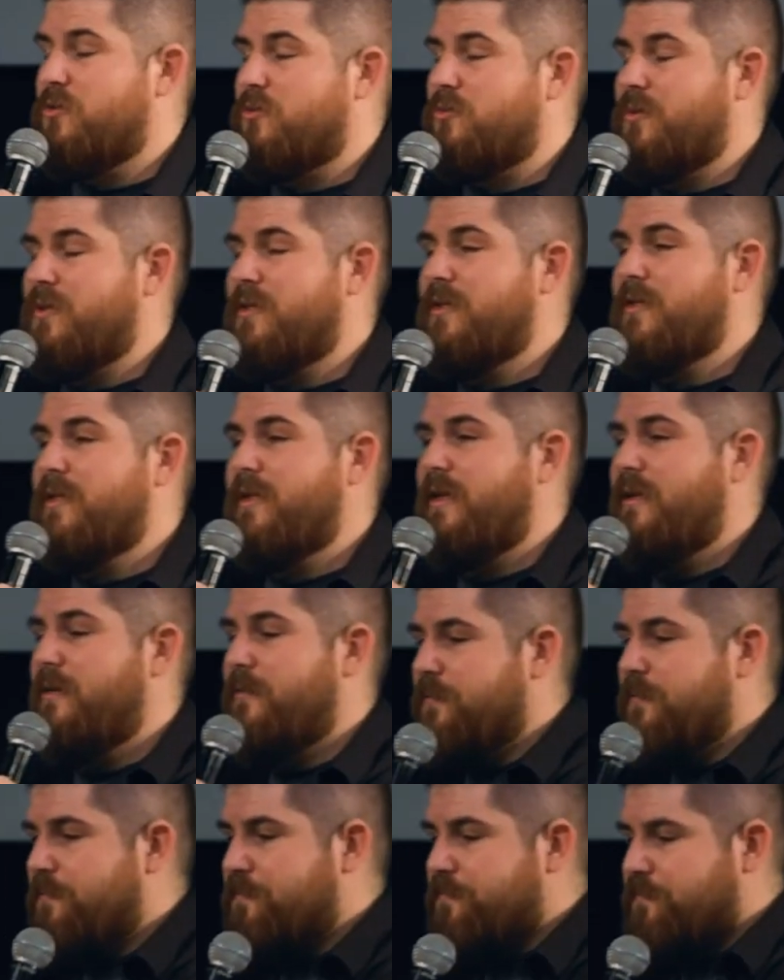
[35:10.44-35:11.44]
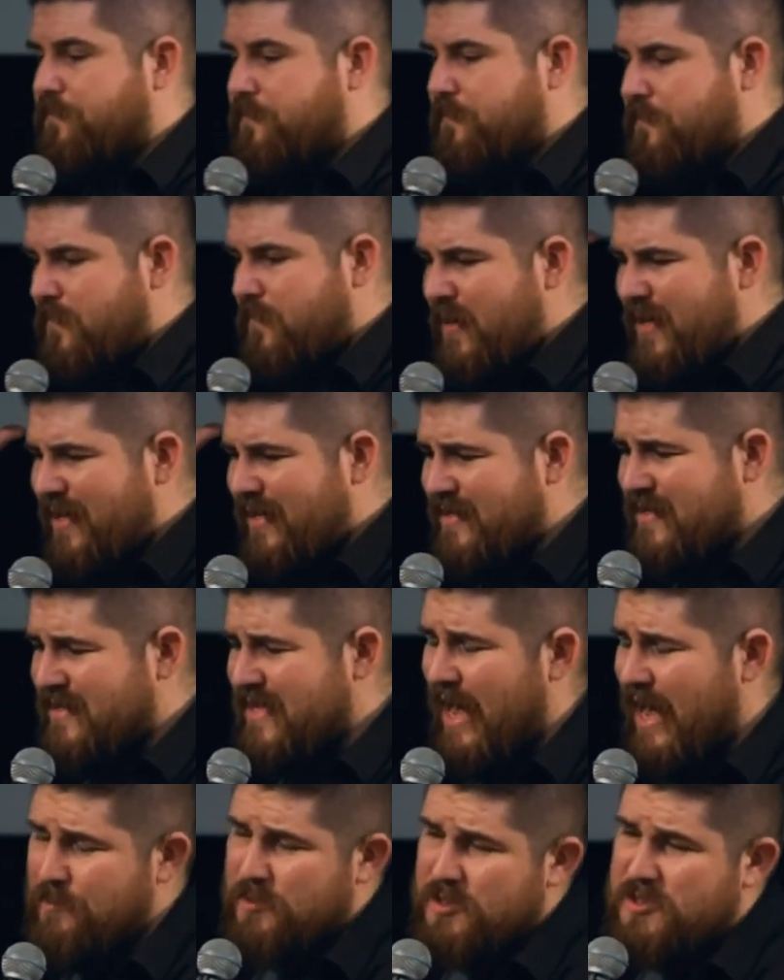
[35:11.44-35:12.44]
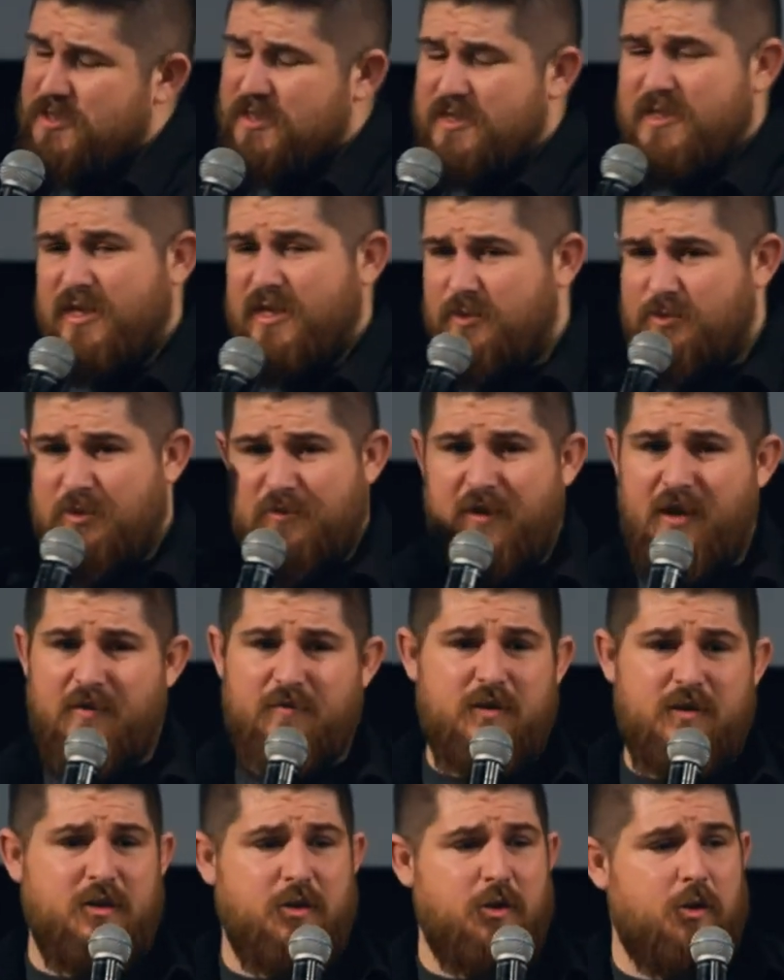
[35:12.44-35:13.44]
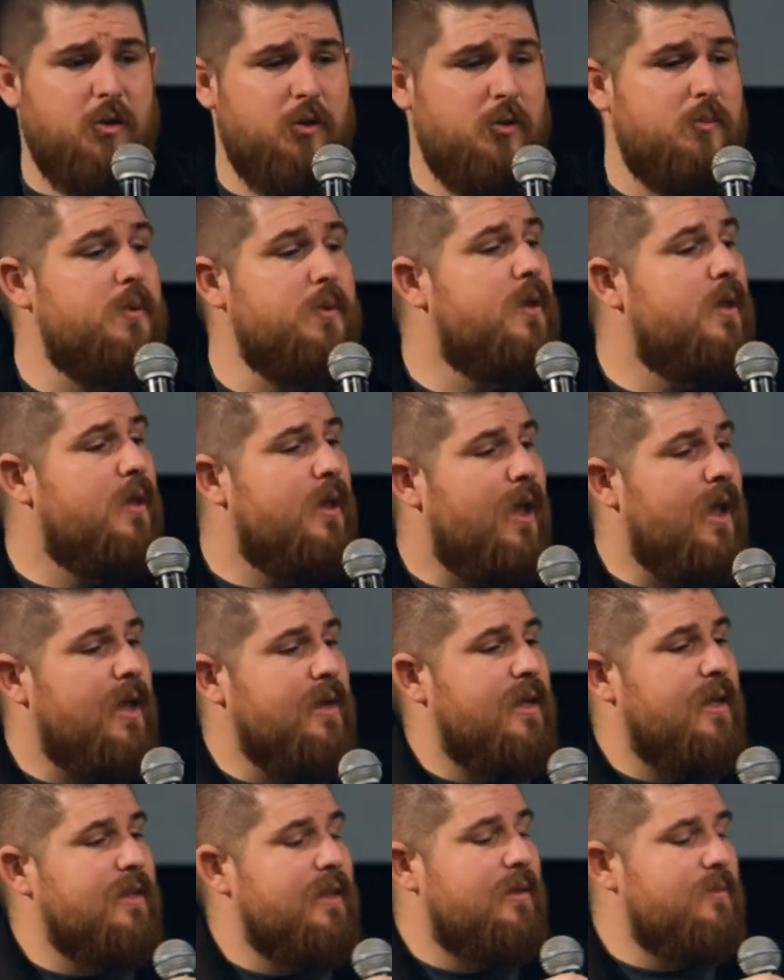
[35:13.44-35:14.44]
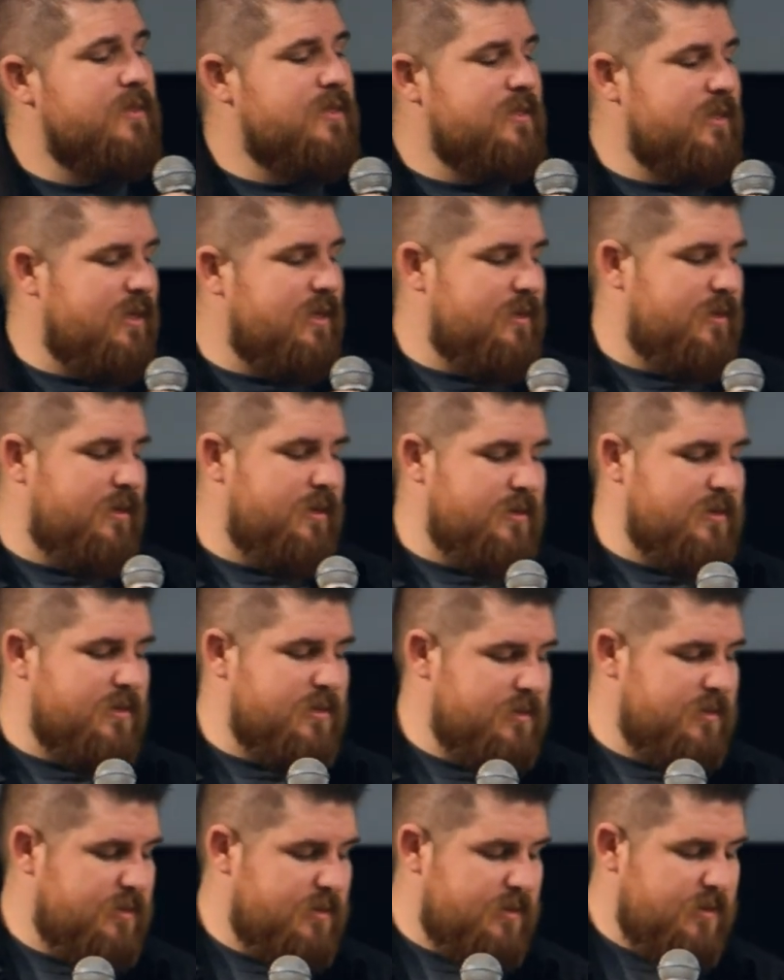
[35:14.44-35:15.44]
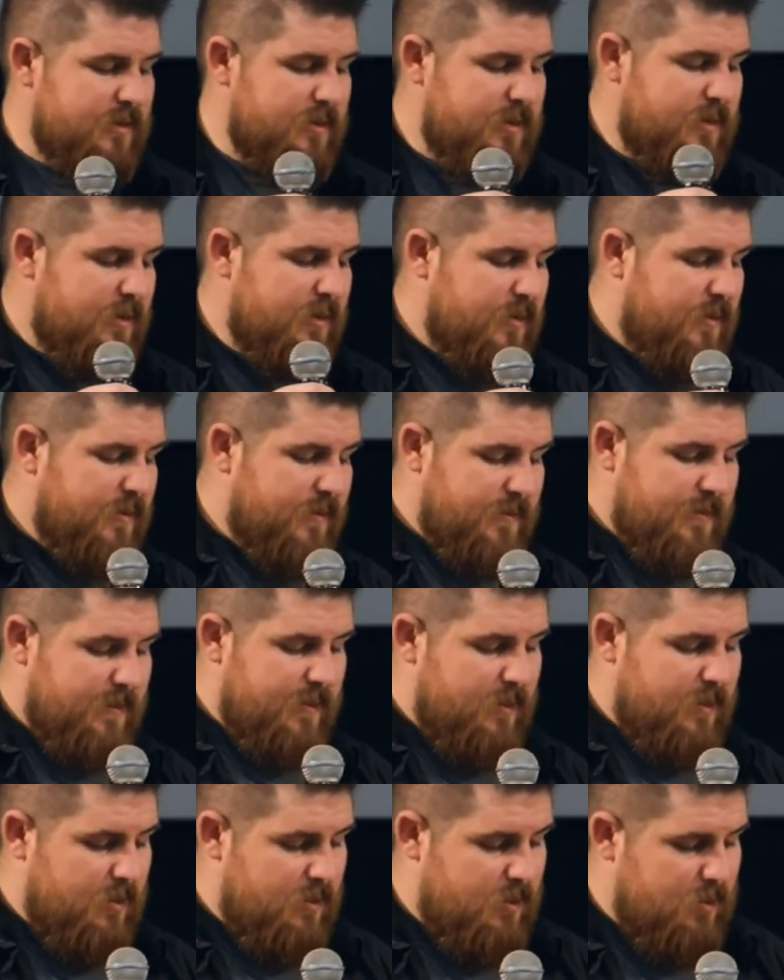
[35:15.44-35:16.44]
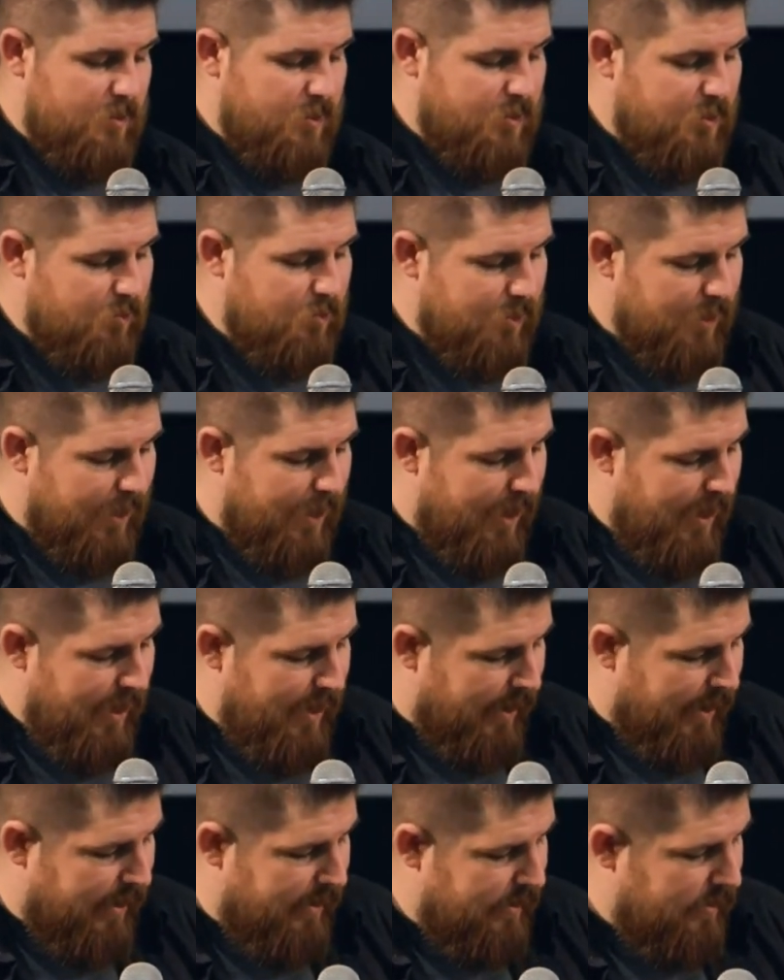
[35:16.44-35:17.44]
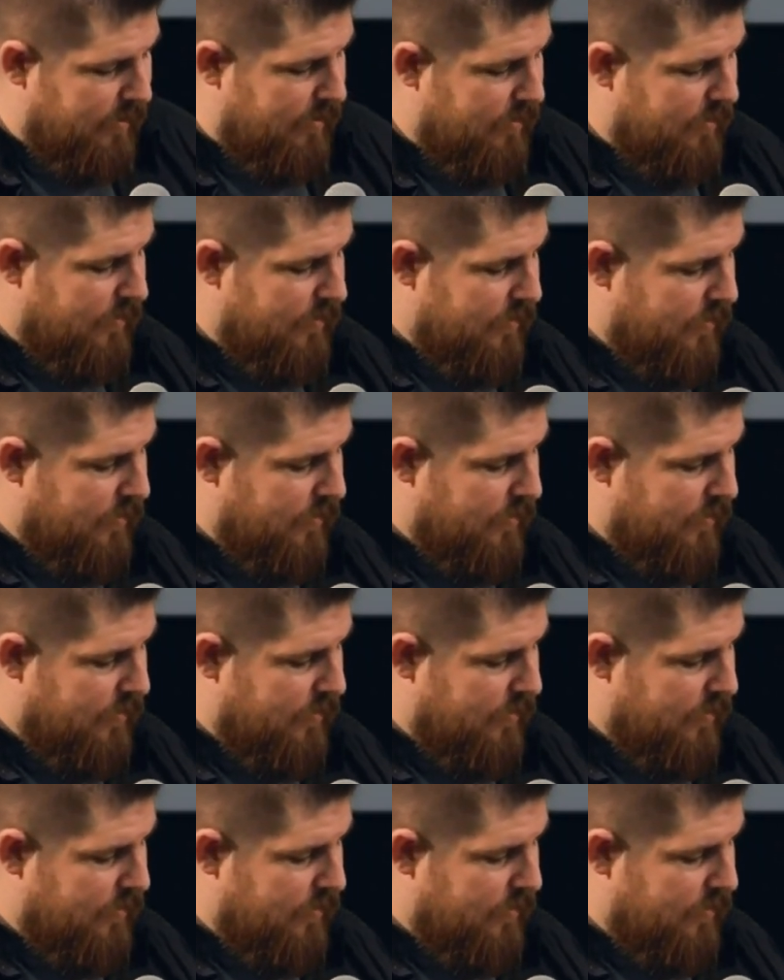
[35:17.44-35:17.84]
to really establish the kingdom of heaven in your home. And, and let me say this you and I,